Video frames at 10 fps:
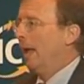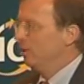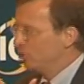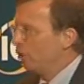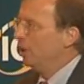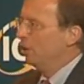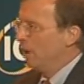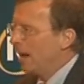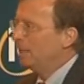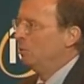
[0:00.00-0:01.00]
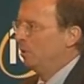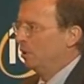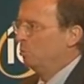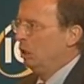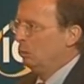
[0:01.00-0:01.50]
and start interacting with
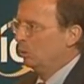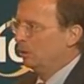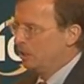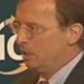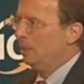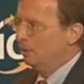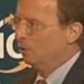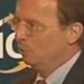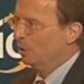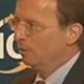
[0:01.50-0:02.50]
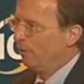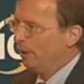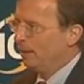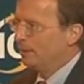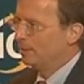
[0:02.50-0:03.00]
other people and seeing their real
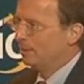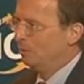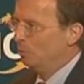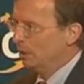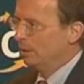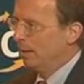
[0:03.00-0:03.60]
face in real